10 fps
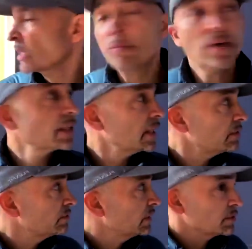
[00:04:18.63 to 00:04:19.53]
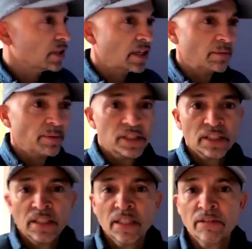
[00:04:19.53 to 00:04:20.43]
I might get a flip chart up
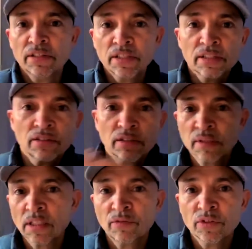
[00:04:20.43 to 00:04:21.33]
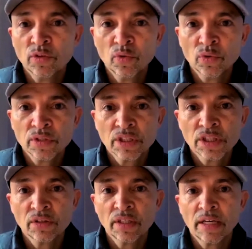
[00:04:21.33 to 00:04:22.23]
actually here and just do some stuff on the wall to
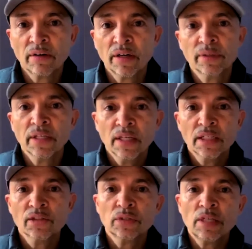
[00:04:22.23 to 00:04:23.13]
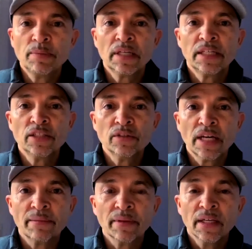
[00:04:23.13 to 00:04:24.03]
show you how I would sort of typically do
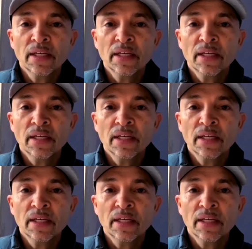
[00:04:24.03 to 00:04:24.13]
that.